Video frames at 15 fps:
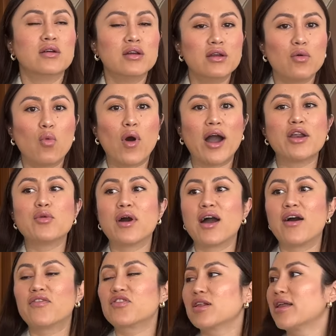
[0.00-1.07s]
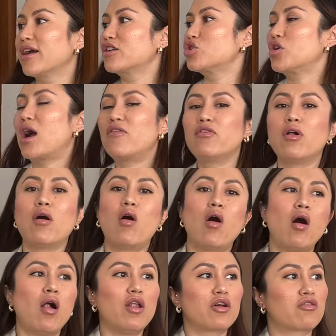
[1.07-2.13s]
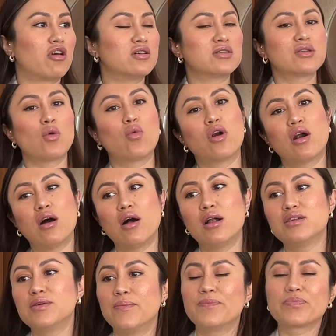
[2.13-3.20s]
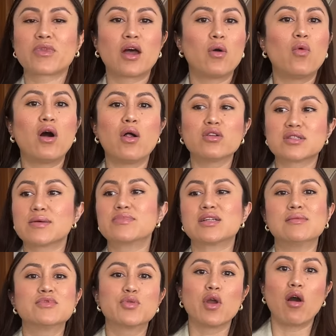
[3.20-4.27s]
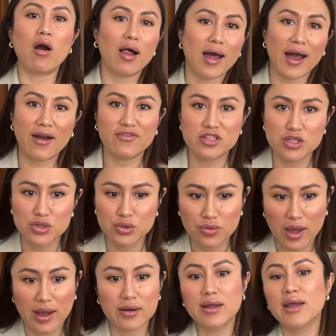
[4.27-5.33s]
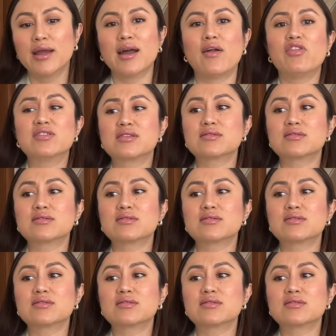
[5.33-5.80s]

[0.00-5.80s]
why do I have to like travel all across the world? Well, sometimes we all have to do that. And this is